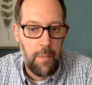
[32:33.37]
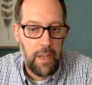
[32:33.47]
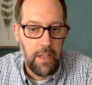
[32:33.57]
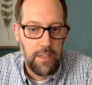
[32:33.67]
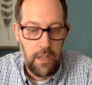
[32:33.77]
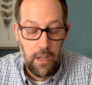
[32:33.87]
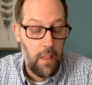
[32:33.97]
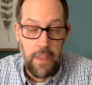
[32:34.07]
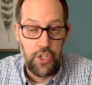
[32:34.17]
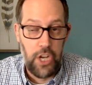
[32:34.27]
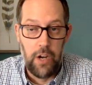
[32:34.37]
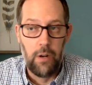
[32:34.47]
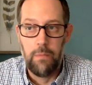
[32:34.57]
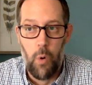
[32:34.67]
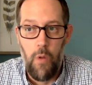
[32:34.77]
because this
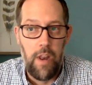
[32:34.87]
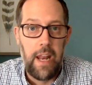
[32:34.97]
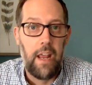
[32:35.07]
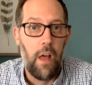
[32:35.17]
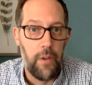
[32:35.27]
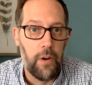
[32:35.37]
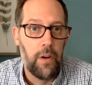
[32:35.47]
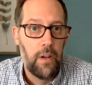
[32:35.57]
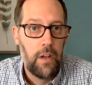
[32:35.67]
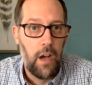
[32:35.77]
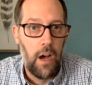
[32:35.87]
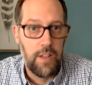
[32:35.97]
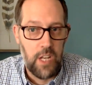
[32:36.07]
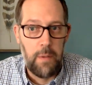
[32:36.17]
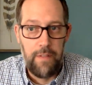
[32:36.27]
year, more than any other,
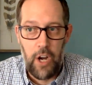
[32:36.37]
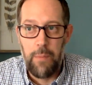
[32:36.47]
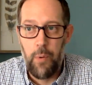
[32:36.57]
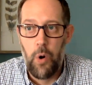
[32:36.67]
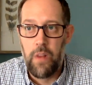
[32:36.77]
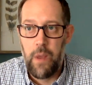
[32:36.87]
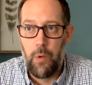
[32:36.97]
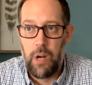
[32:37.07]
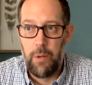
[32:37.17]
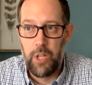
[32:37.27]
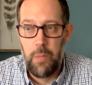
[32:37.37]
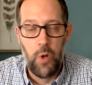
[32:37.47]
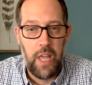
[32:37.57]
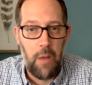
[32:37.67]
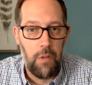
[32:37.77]
it's going to be very important that we're able to
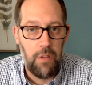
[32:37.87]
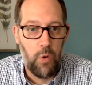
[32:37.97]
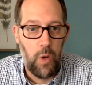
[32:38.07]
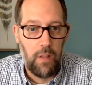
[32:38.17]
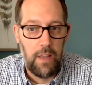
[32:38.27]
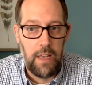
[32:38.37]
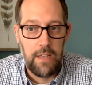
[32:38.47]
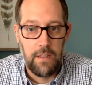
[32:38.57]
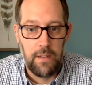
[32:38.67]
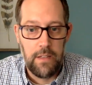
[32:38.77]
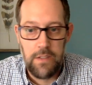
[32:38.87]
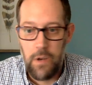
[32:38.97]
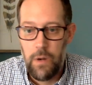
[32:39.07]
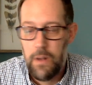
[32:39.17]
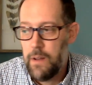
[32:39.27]
communicate with you quickly and easily.
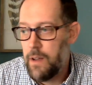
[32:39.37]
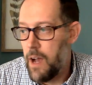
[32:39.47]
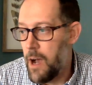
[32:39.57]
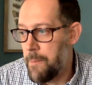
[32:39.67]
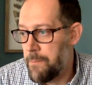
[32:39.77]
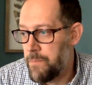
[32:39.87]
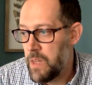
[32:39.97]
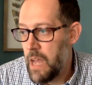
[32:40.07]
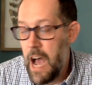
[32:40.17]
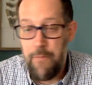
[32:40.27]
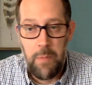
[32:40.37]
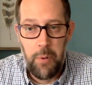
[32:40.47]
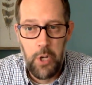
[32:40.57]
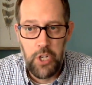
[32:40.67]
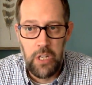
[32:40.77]
So I've been
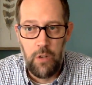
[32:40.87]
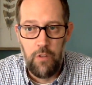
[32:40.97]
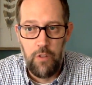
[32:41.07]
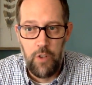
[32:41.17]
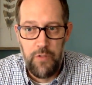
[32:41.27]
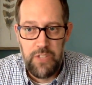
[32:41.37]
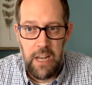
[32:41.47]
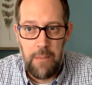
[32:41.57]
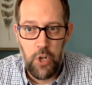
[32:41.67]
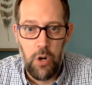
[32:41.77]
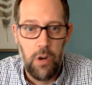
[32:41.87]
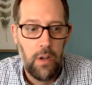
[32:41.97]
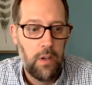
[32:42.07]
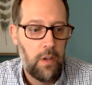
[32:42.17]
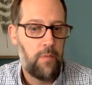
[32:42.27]
pushing you. You've seen, I'm
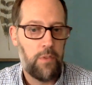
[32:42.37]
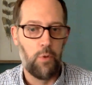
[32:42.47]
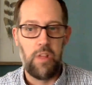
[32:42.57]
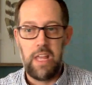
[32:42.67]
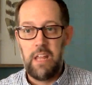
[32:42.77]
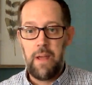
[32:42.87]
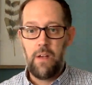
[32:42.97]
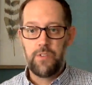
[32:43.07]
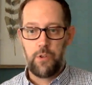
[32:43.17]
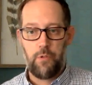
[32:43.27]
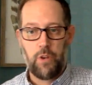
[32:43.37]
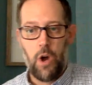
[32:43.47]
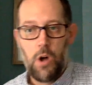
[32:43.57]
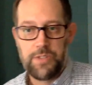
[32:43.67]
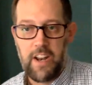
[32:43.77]
sure, through the emails or through
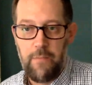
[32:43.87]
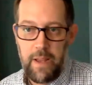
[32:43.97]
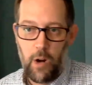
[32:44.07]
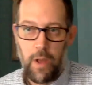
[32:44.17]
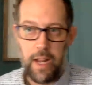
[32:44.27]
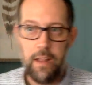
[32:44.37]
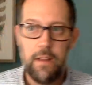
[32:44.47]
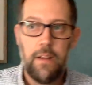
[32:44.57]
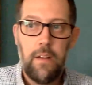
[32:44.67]
the calls that I've made already,